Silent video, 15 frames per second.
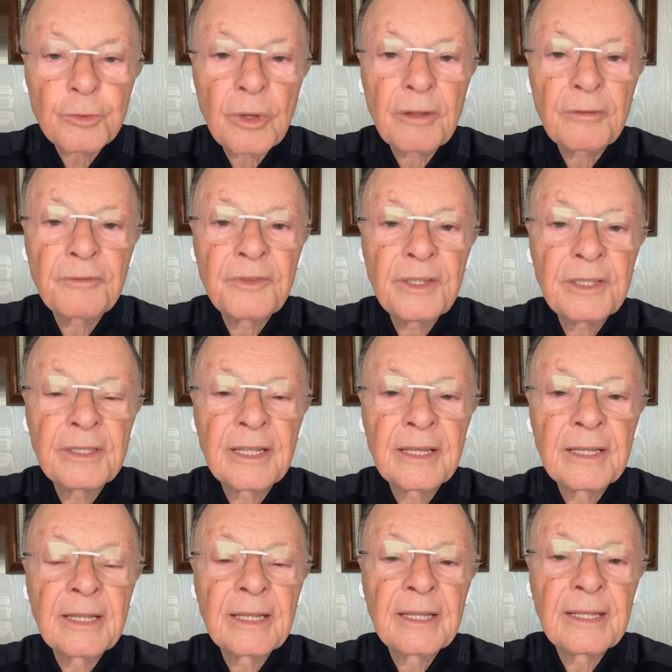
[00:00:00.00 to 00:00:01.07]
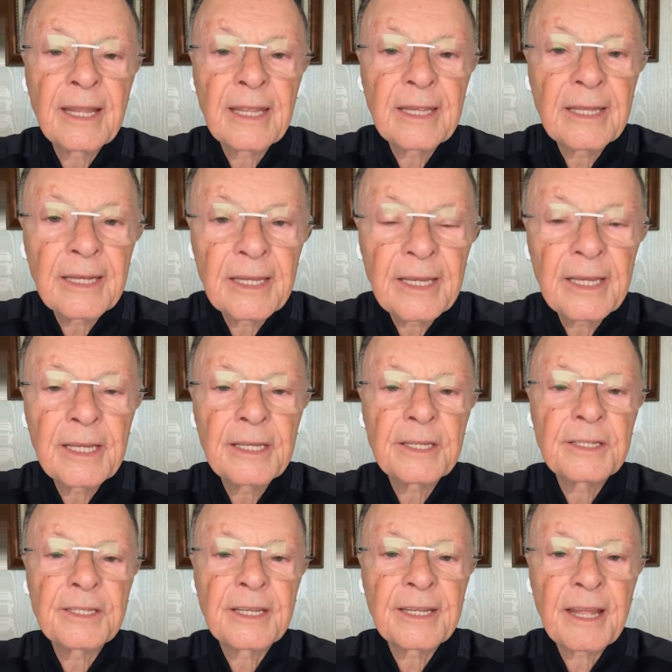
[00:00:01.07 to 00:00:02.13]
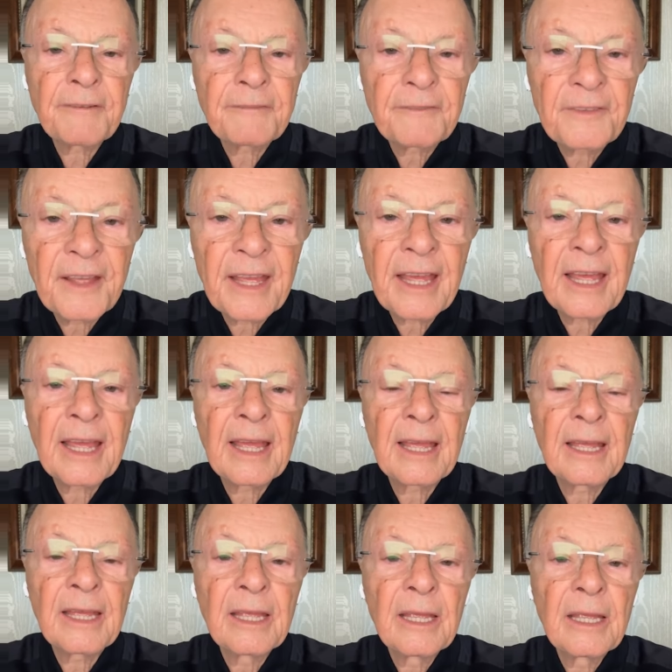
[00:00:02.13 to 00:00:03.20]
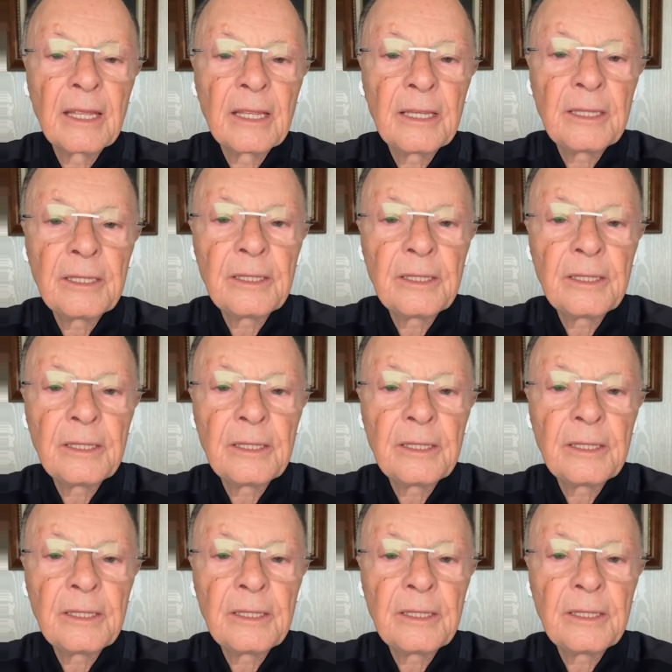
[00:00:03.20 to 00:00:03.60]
their whole life in church, in faith,